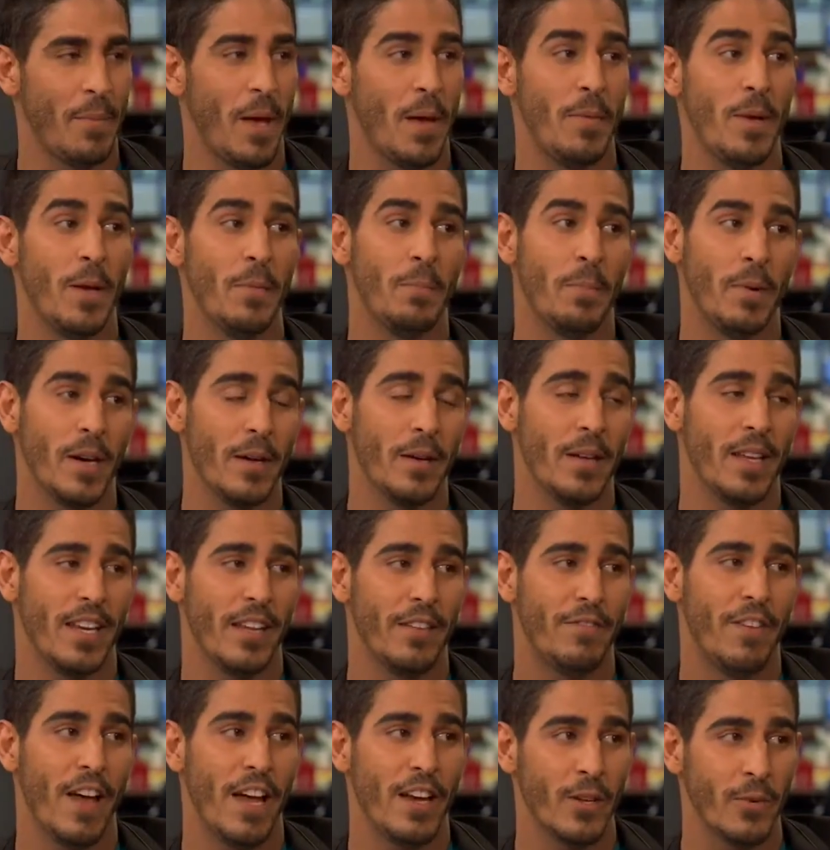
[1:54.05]
maybe, but
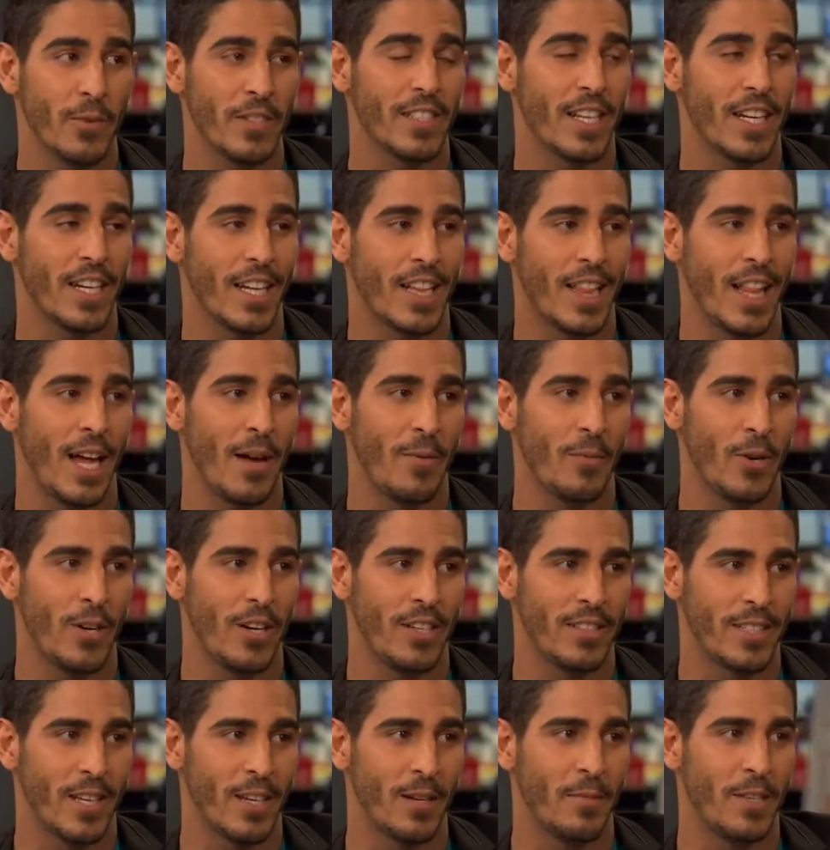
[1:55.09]
if anyone's gonna clamor,
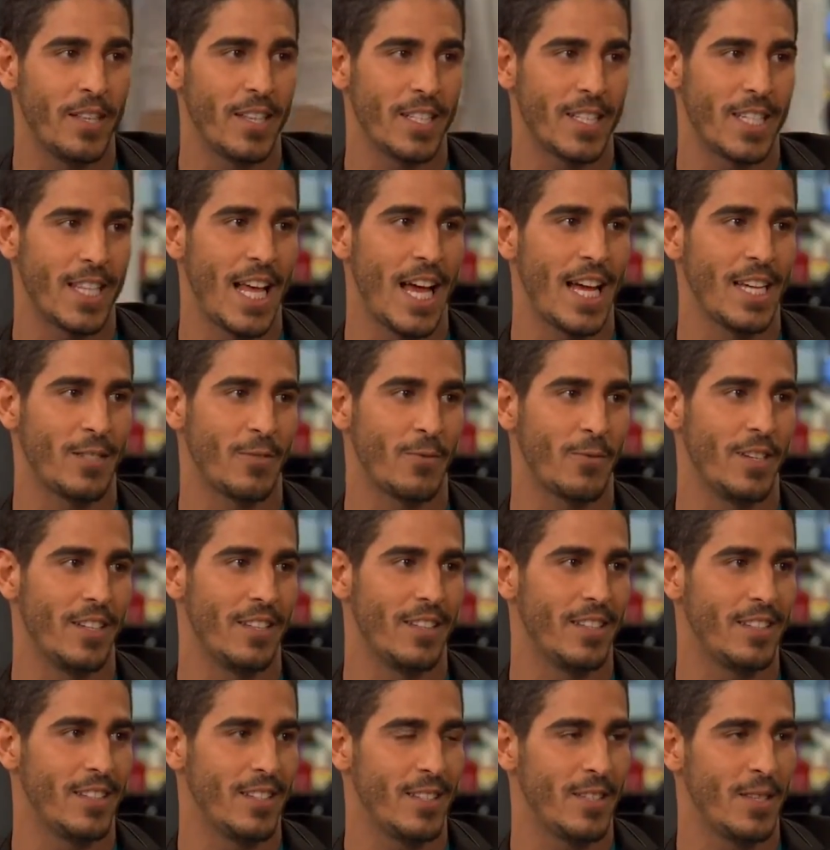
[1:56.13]
it's gonna be this last
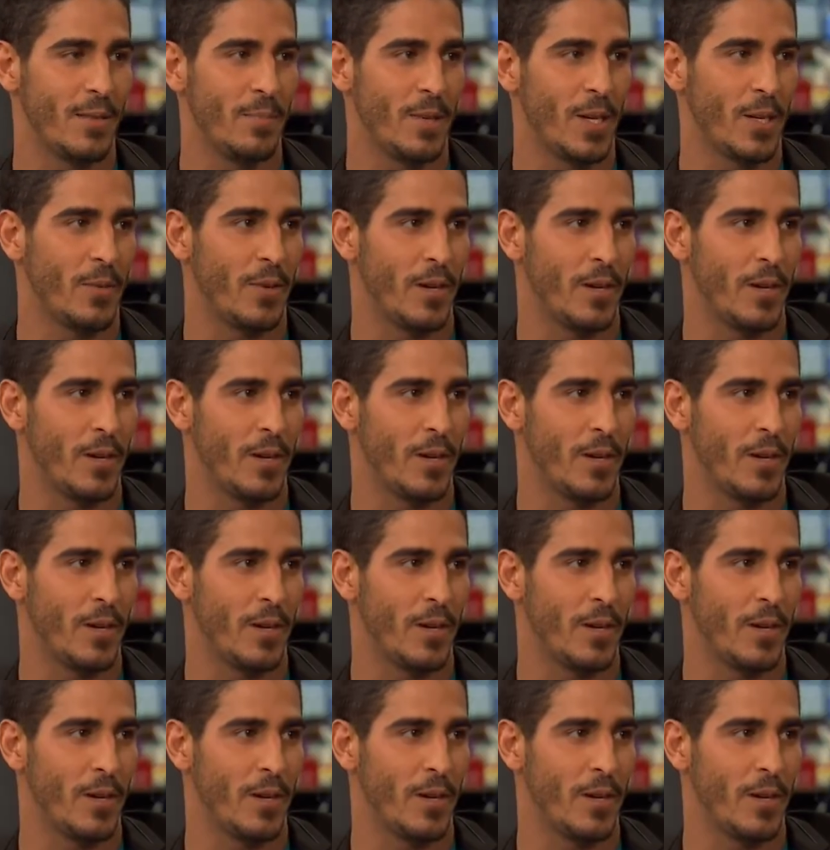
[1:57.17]
read. This is but, the big